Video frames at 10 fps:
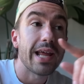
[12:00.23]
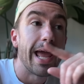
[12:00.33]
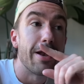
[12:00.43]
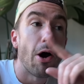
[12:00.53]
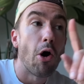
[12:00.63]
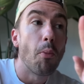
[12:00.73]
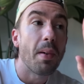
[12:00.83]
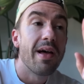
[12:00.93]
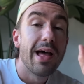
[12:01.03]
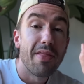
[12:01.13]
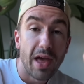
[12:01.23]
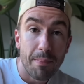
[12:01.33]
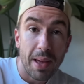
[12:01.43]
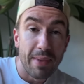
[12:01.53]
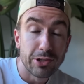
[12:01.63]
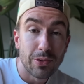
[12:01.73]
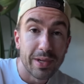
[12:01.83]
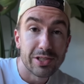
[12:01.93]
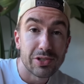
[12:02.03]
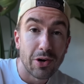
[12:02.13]
and hope that my
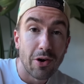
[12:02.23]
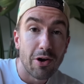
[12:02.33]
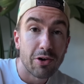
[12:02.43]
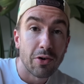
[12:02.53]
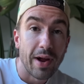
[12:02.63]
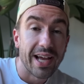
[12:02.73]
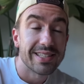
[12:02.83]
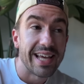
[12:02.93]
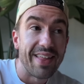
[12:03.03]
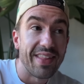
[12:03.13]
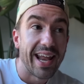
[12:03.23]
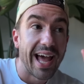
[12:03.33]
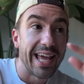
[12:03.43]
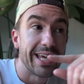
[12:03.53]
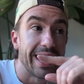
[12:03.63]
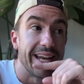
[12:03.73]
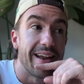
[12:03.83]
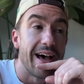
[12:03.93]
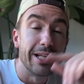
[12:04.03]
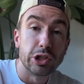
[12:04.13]
measurements are all correct and that I can
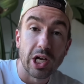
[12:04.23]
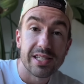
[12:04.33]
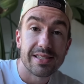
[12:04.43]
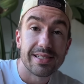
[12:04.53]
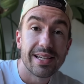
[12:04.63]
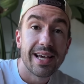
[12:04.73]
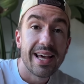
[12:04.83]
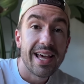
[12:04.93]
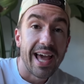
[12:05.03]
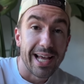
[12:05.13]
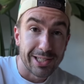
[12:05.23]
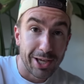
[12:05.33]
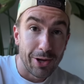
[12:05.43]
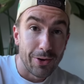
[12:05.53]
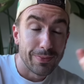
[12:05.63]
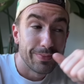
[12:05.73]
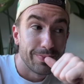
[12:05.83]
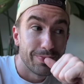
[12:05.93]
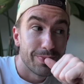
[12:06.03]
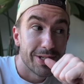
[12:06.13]
adjust as I
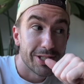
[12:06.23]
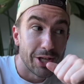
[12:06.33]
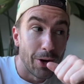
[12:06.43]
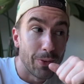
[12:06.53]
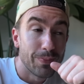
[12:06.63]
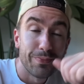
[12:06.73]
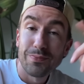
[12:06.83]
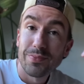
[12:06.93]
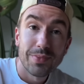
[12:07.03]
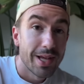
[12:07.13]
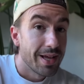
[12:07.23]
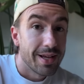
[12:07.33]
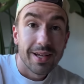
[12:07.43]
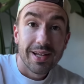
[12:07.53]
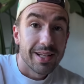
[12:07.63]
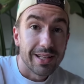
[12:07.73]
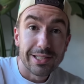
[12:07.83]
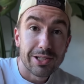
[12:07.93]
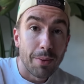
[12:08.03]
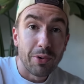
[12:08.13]
go. So let's
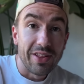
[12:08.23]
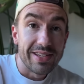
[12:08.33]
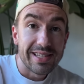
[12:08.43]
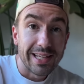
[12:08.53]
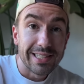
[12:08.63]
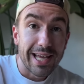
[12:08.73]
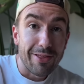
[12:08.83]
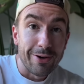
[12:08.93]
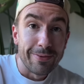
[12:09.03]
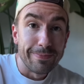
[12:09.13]
start putting this thing together.